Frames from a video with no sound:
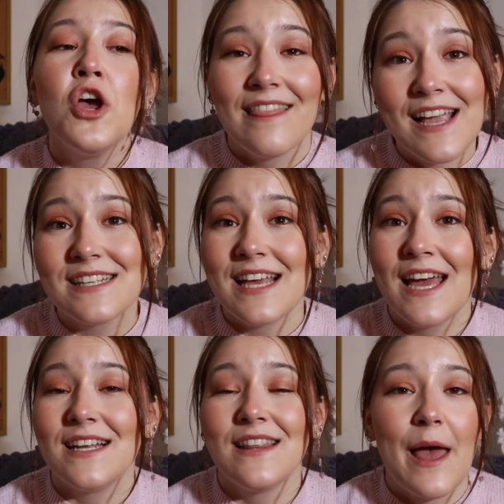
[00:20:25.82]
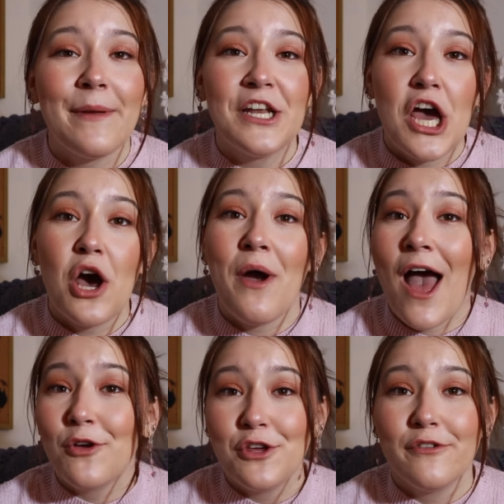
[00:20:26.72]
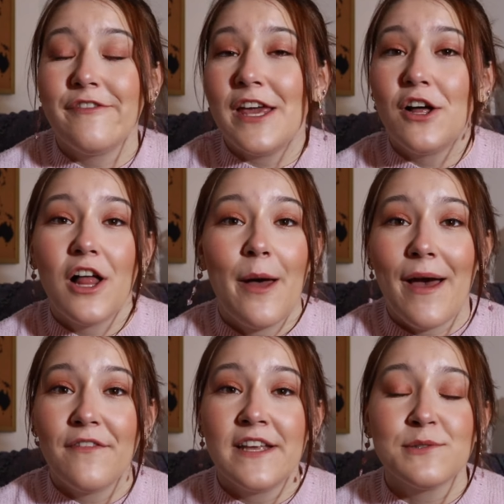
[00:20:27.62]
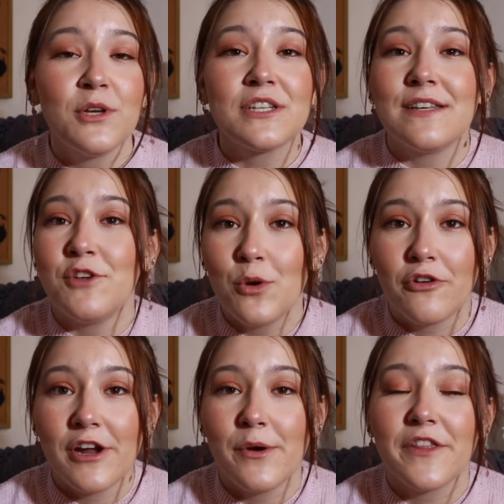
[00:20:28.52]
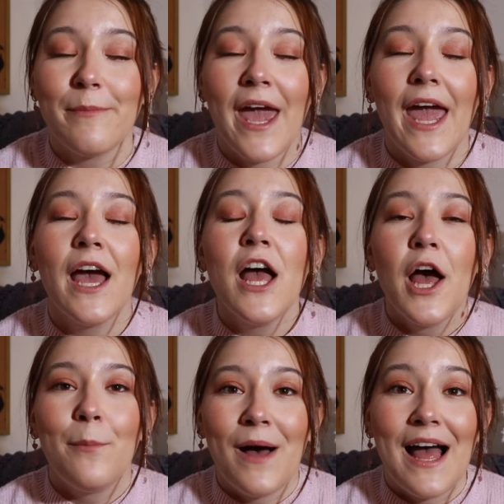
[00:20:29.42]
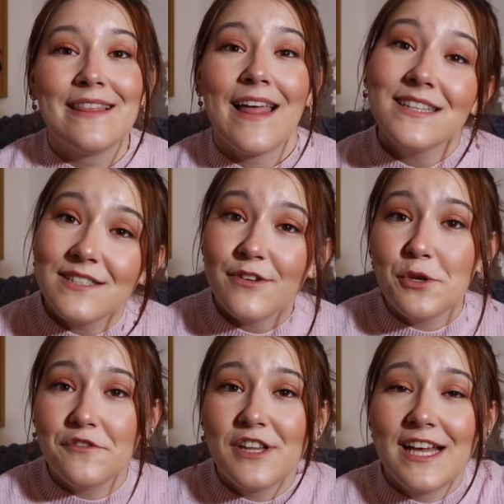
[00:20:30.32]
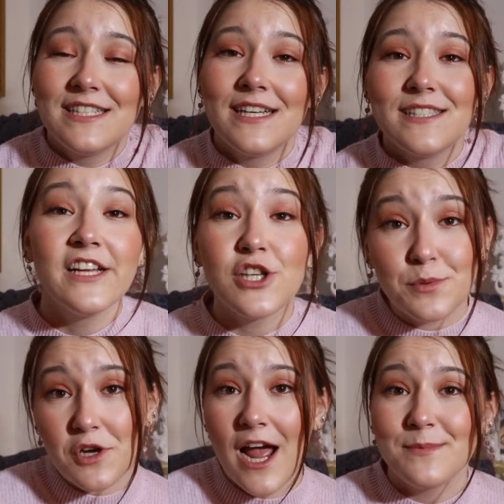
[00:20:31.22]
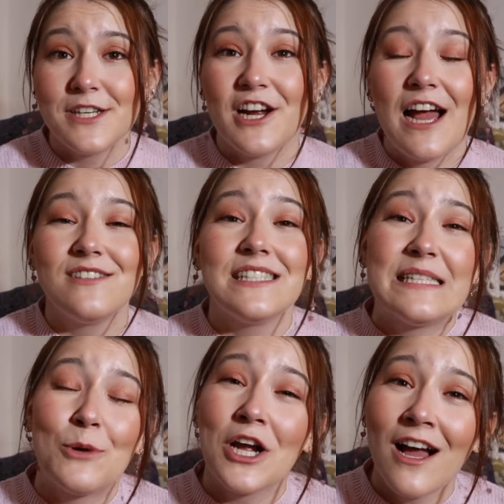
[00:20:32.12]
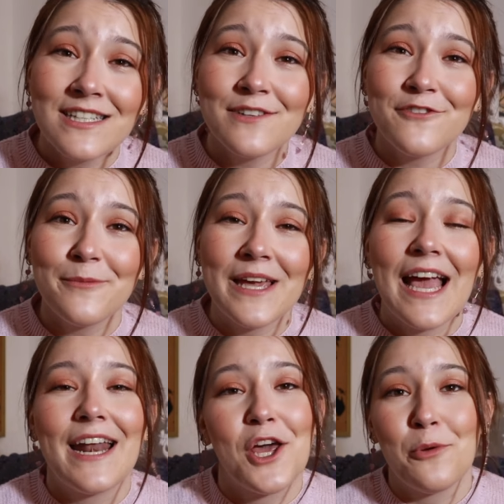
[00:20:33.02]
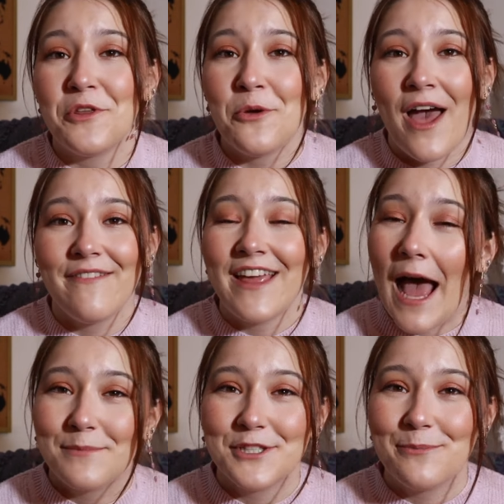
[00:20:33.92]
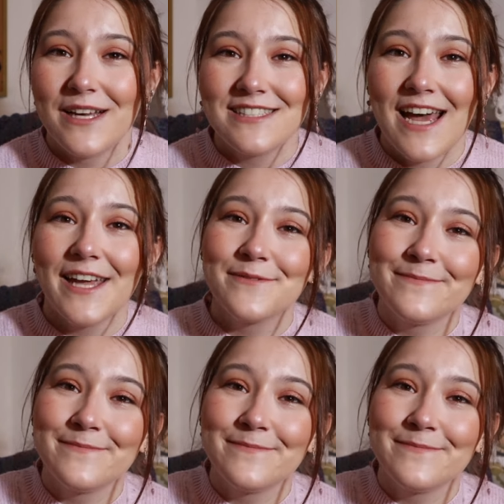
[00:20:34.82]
Like I said, let me know how you feel about these books, if you agree with me. But like this video if you liked it, subscribe, stick around, and see more content from me, and I hope that you have the absolute best day.